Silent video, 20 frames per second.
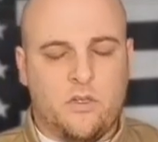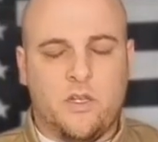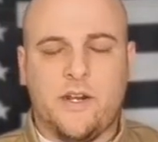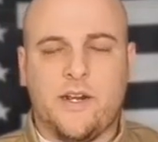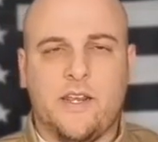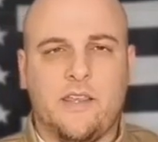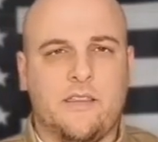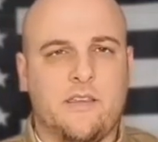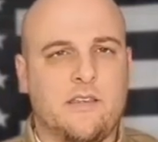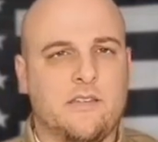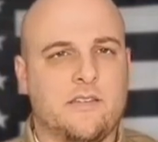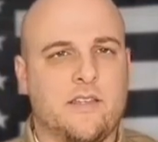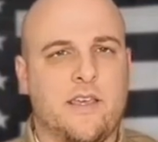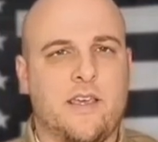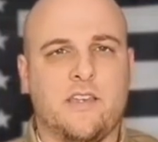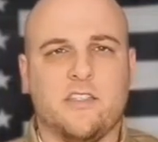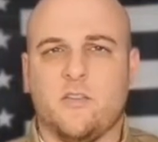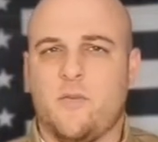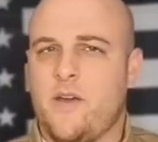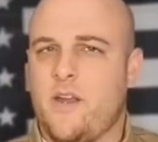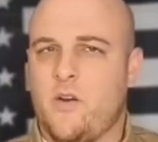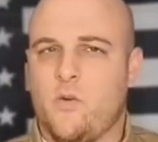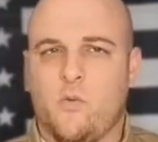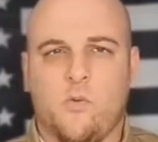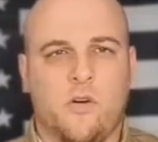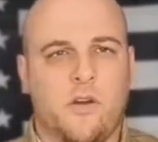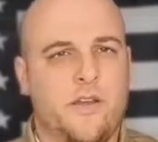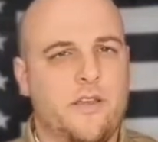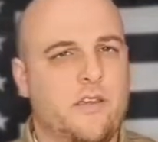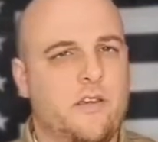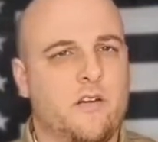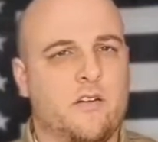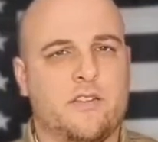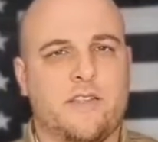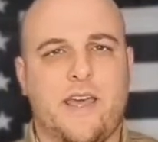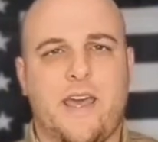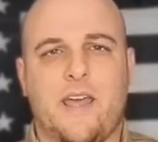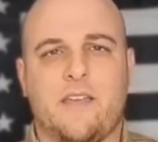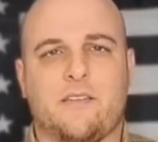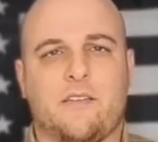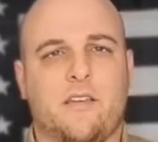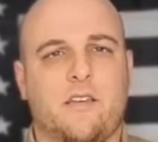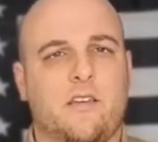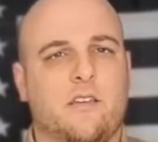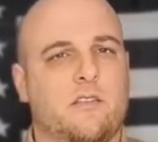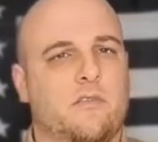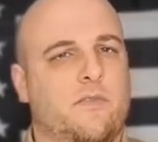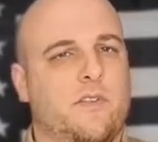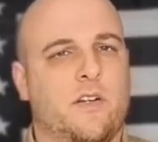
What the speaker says: looking at these things, no matter what your task is,